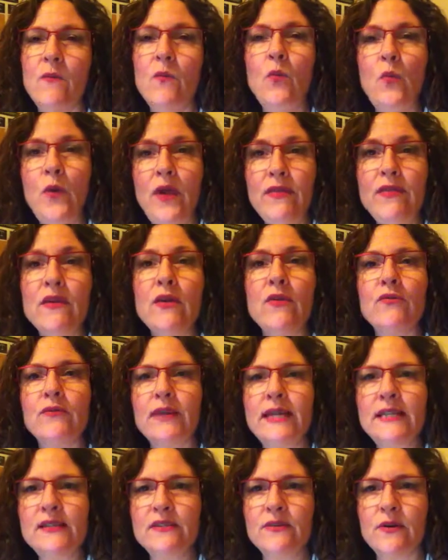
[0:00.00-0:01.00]
with a
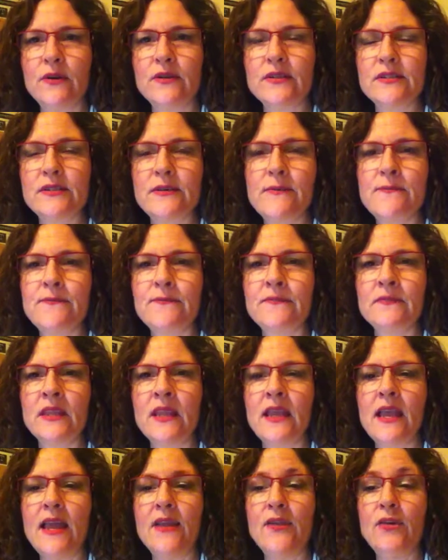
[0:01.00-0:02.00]
resource,
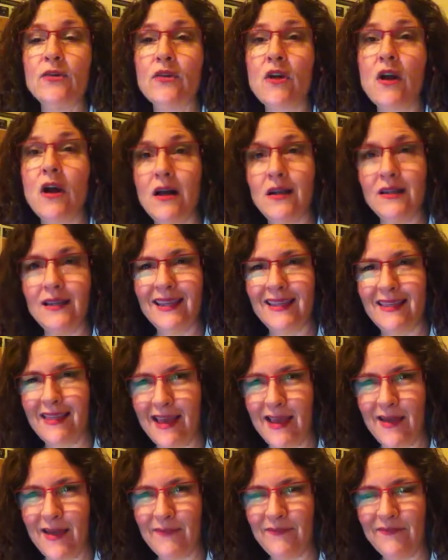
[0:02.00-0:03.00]
and you're calling
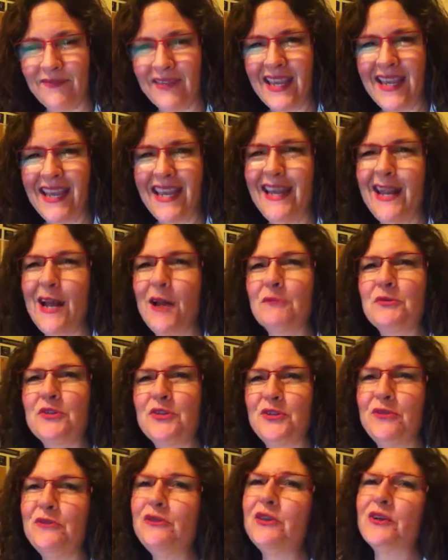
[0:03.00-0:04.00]
them, it
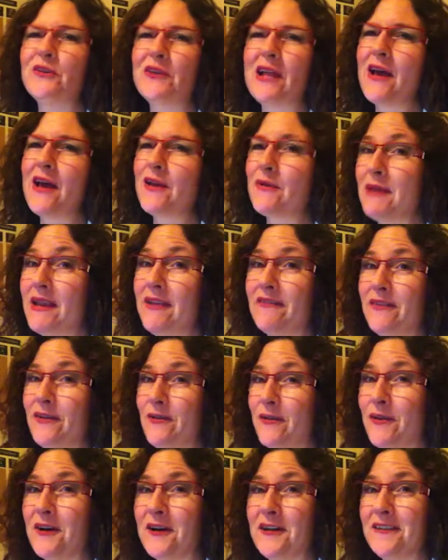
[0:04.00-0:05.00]
helps you learn how to make
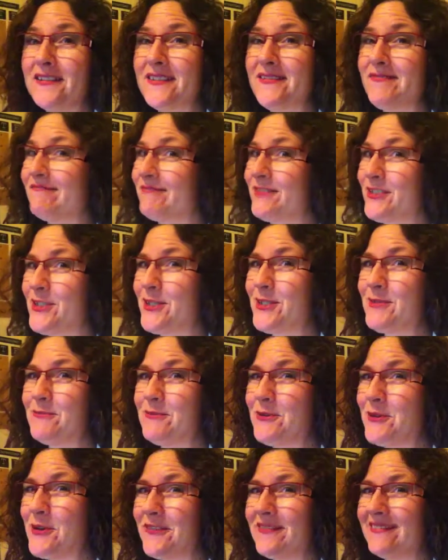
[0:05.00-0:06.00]
phone calls, which is
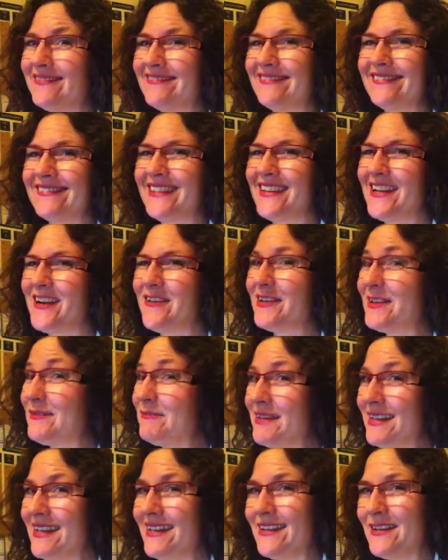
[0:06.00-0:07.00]
important.
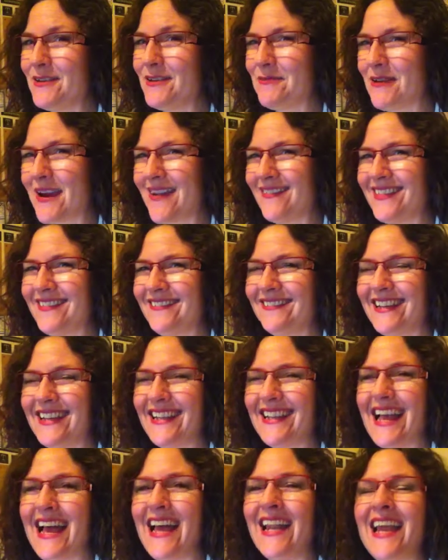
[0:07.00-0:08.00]
Admit it, you probably don't
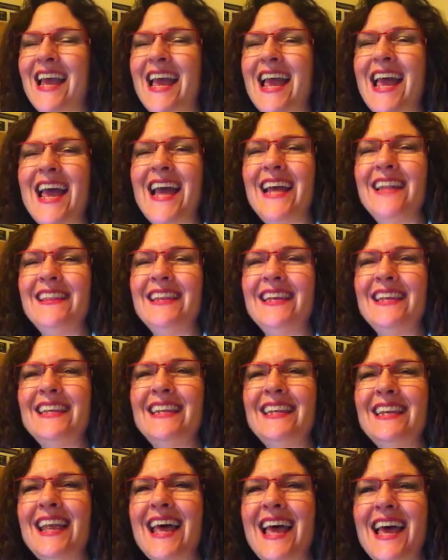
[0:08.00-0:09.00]
like that. And
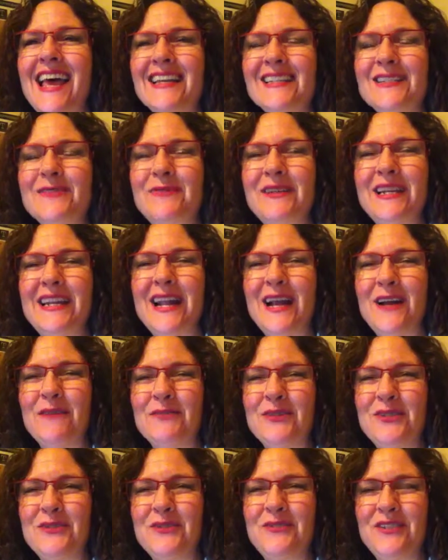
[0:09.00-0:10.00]
then next, what it
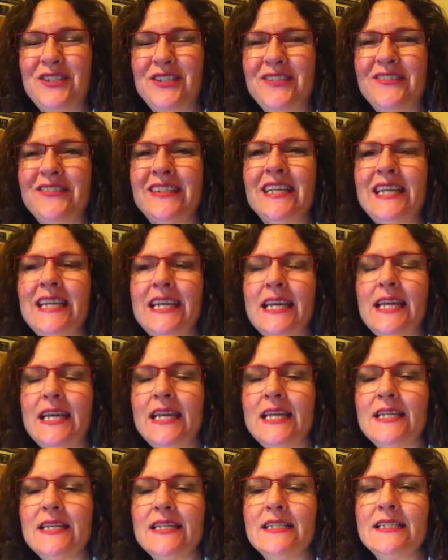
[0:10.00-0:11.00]
helps you do
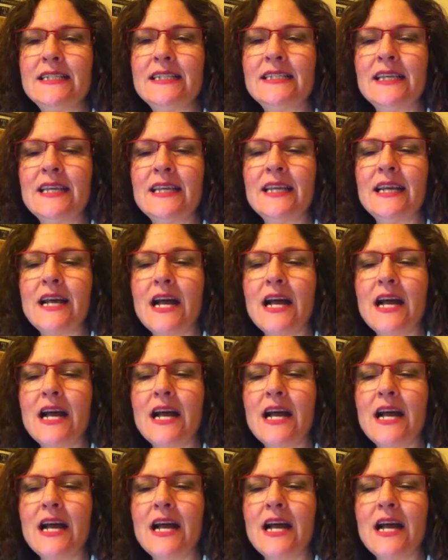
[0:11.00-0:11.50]
is